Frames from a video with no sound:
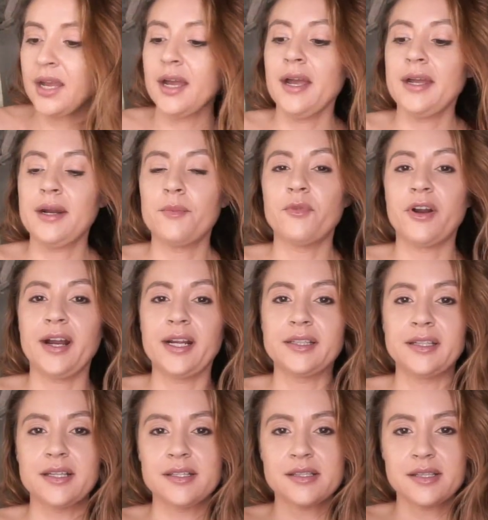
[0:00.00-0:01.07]
And I'm wearing
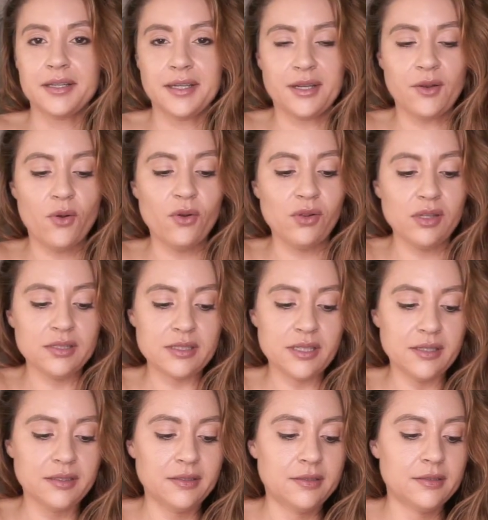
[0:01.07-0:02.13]
this like old
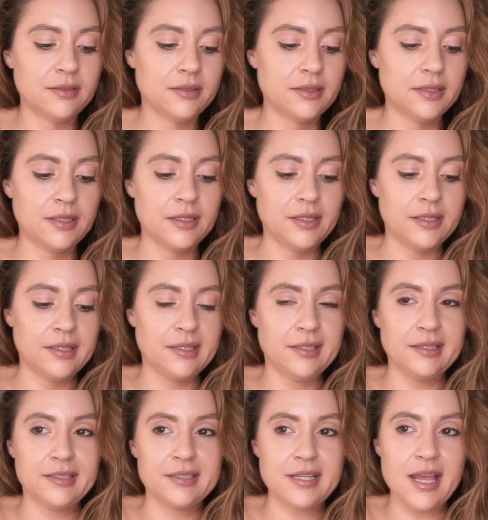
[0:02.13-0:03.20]

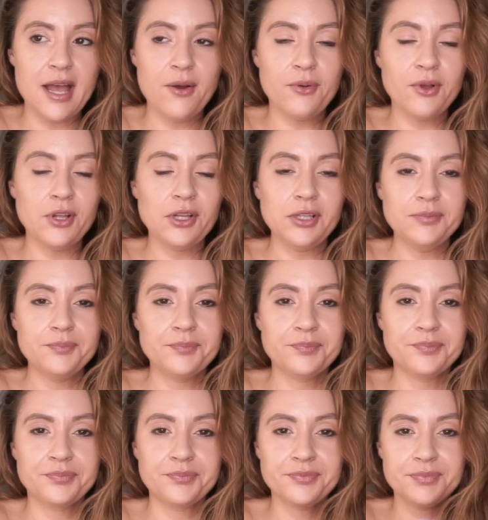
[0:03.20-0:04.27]
towel
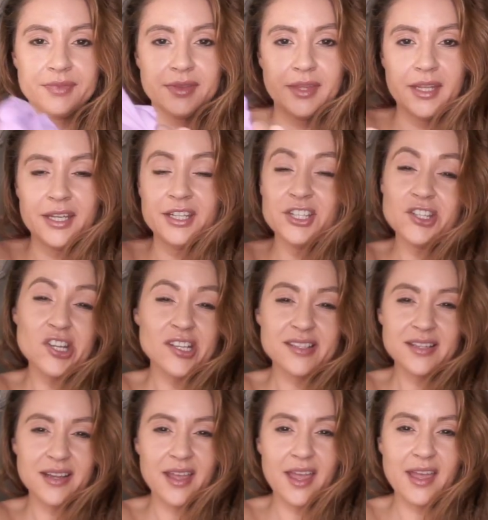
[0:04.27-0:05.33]

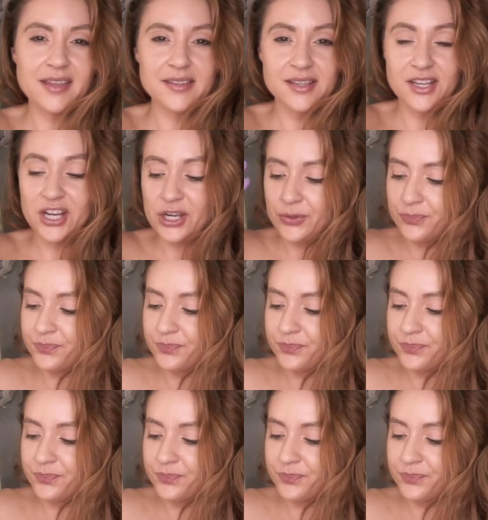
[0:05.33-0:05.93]
just in case, you know?